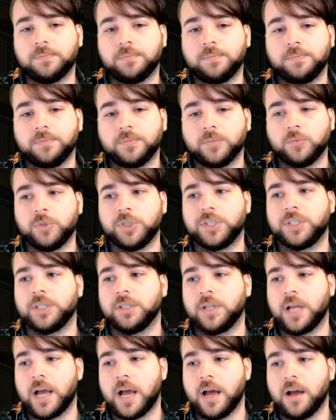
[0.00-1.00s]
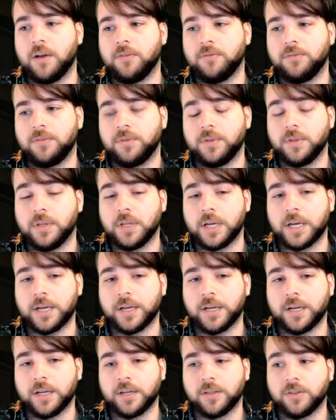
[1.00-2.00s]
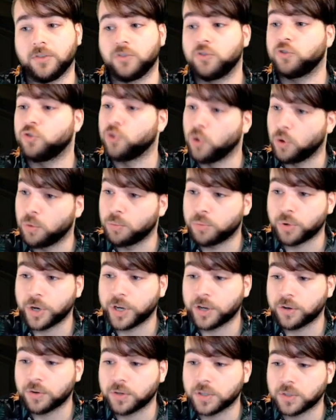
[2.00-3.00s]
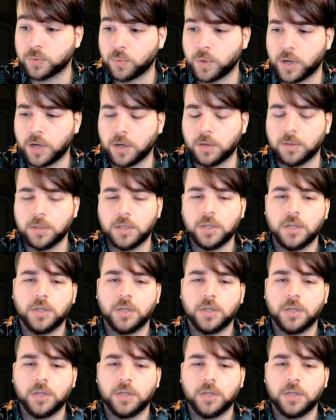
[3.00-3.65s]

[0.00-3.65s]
We still have the Stormbringer as well.